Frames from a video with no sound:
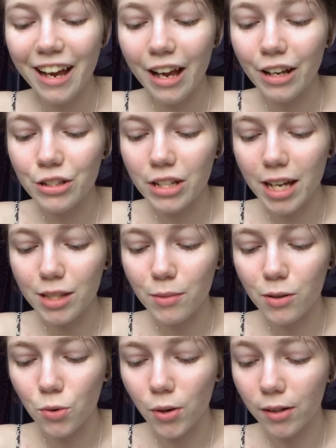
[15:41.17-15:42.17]
and jasmine
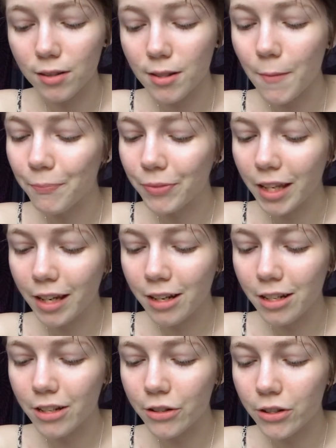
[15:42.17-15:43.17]
oils. In
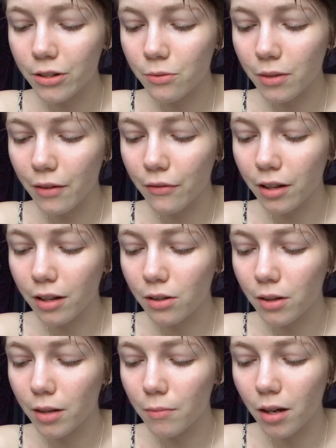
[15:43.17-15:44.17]
addition, we have
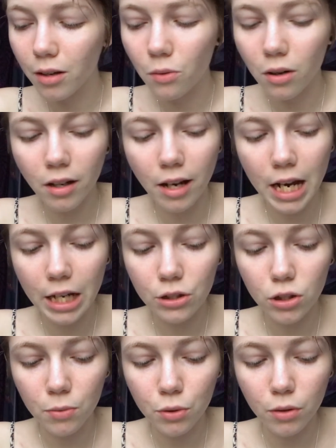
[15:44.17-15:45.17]
included mugwort and
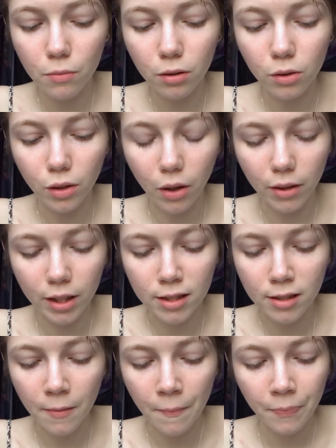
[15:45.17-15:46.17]
Egyptian blue
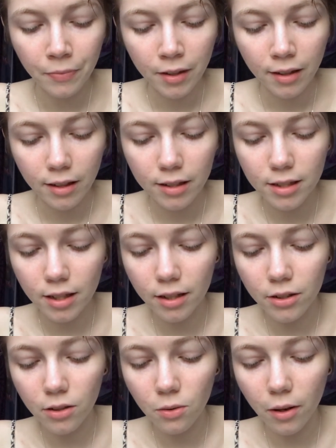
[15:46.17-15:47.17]
lotus. Inside
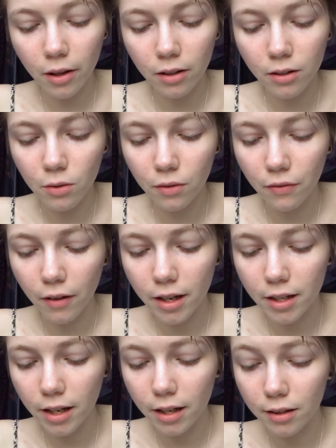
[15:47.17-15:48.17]
your oil, you will
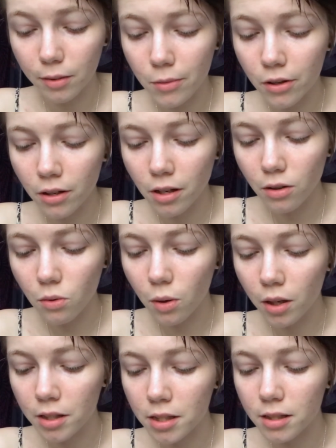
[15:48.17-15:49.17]
find a Lemurian
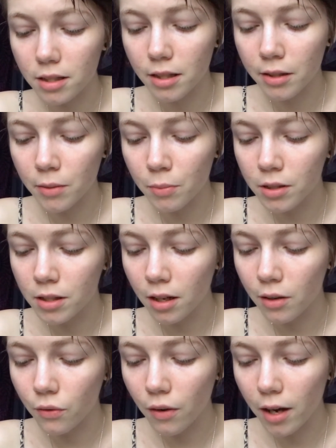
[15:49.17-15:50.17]
quartz said to
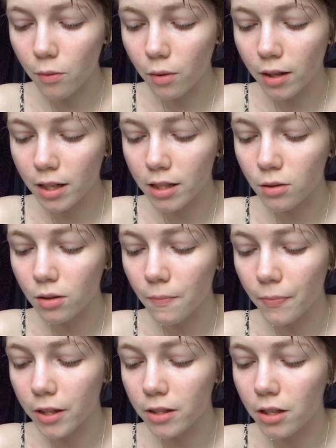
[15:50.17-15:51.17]
personify oneness
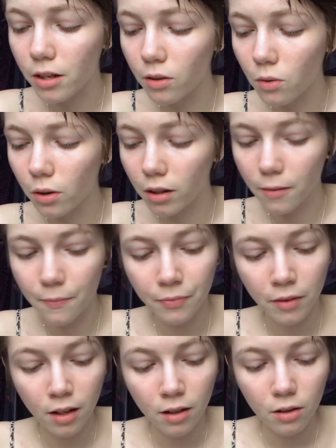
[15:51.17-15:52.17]
into your aura.
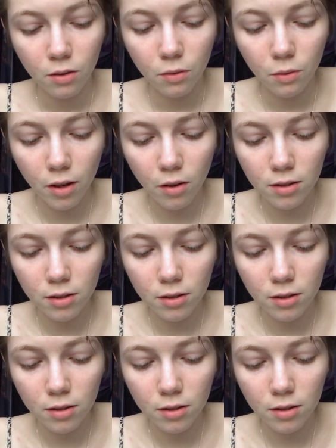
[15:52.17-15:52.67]
We